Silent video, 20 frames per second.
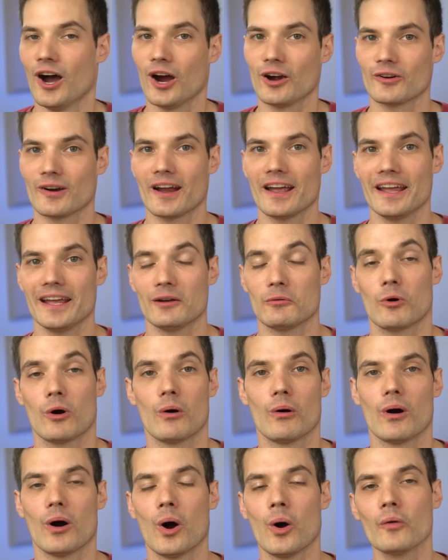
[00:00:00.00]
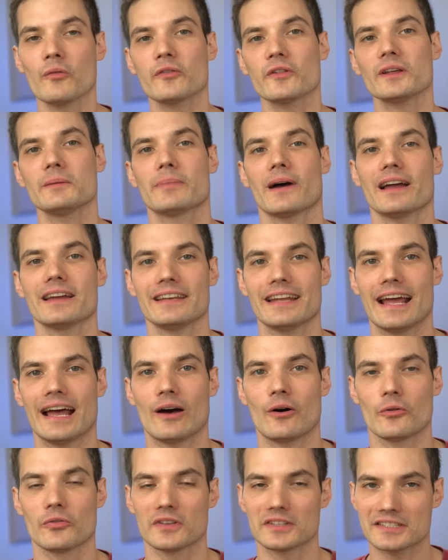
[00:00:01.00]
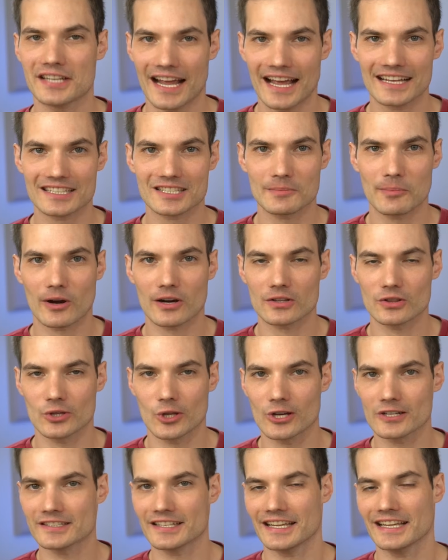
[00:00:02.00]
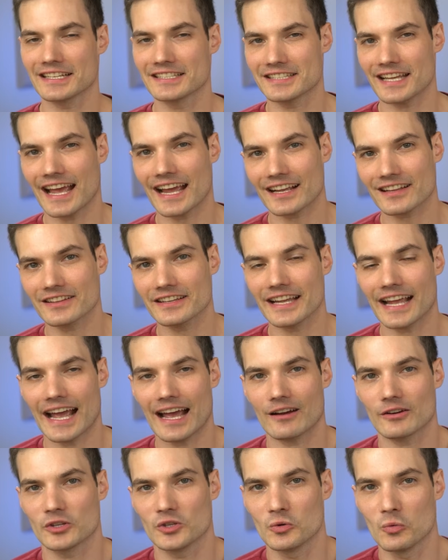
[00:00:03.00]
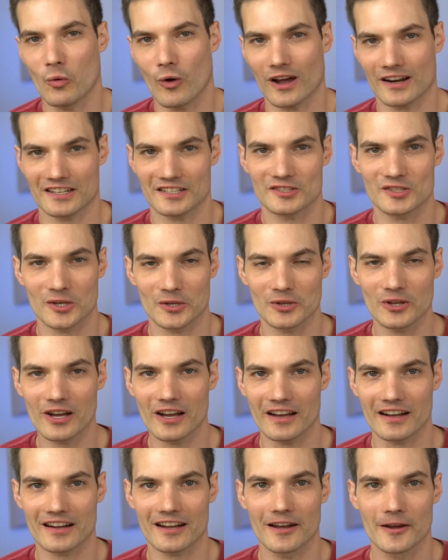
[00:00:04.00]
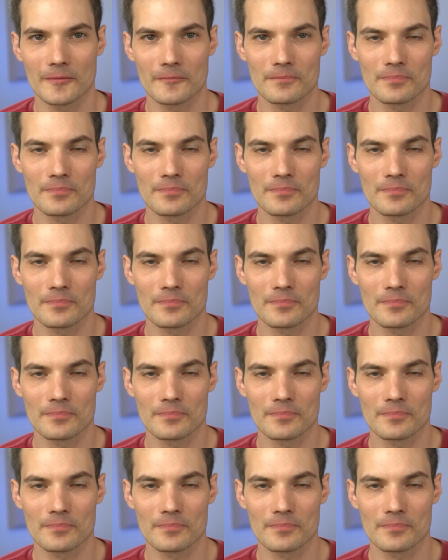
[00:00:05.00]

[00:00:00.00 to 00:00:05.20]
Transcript: All right, well, hopefully by now the taskbar looks exactly how you want it to look.